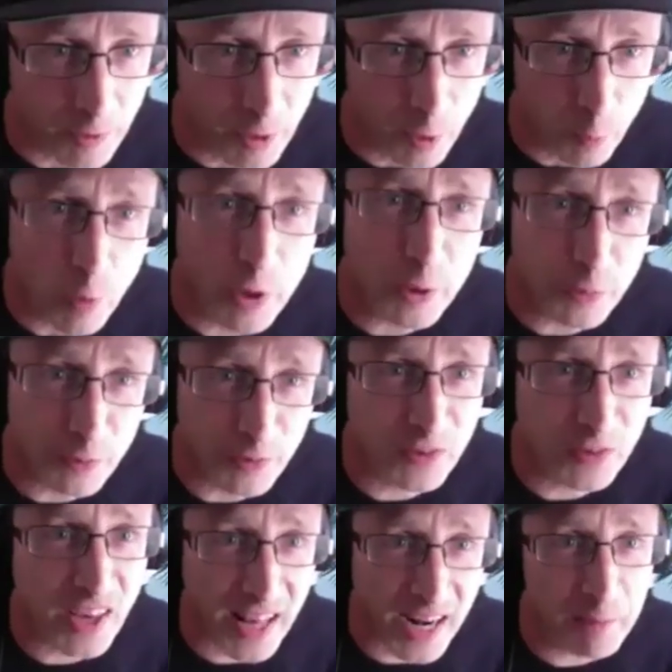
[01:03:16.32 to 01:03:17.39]

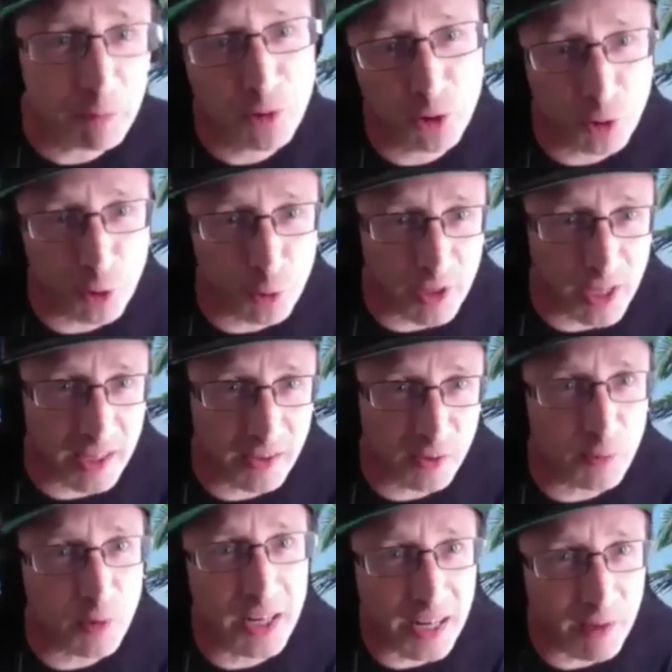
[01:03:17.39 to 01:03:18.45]
Tell him to do the
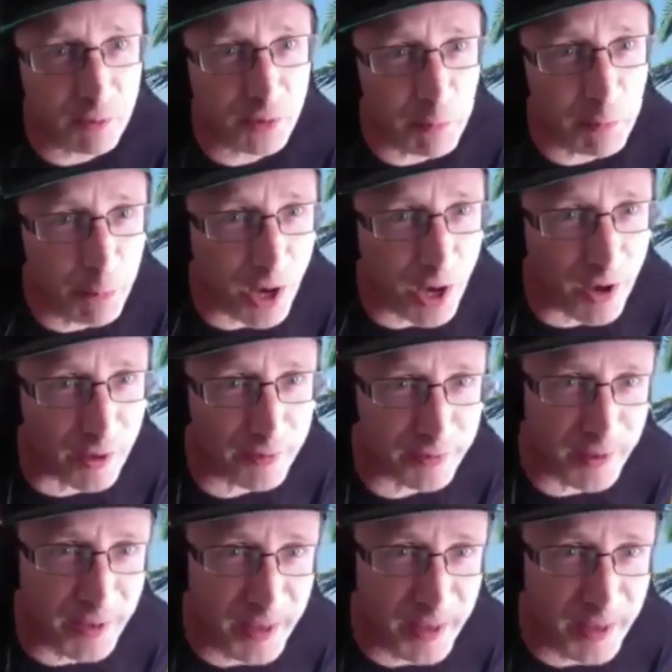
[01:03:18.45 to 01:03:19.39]
interview? He lives in Bath.